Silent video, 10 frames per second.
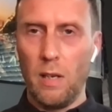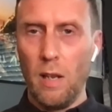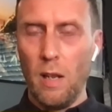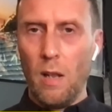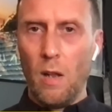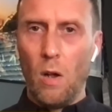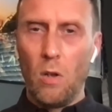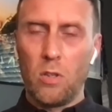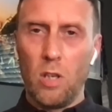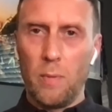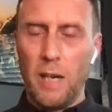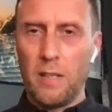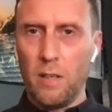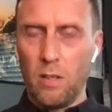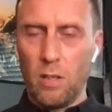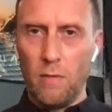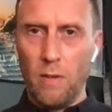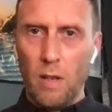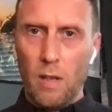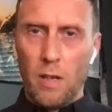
And also there's been incidents of,